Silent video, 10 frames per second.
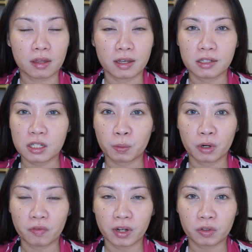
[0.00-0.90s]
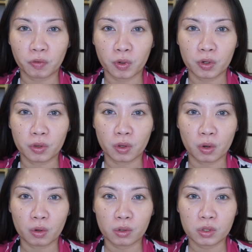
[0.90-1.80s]
this is perfect for
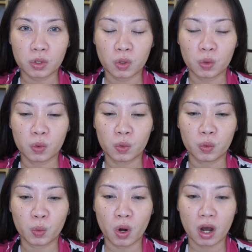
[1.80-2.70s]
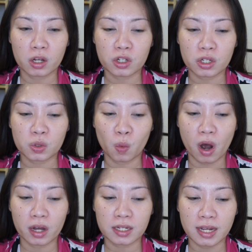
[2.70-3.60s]
those who
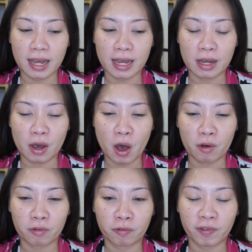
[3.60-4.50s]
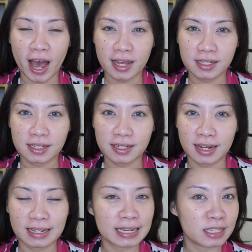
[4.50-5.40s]
just want a
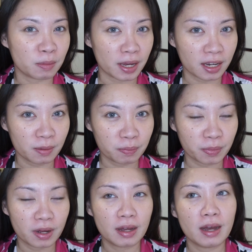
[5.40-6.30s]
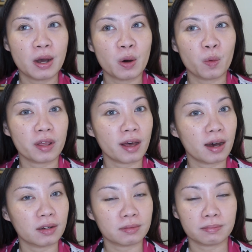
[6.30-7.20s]
fast and easy makeup
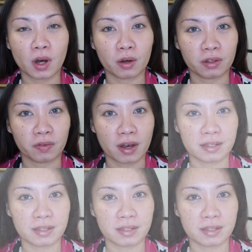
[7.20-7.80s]
without all the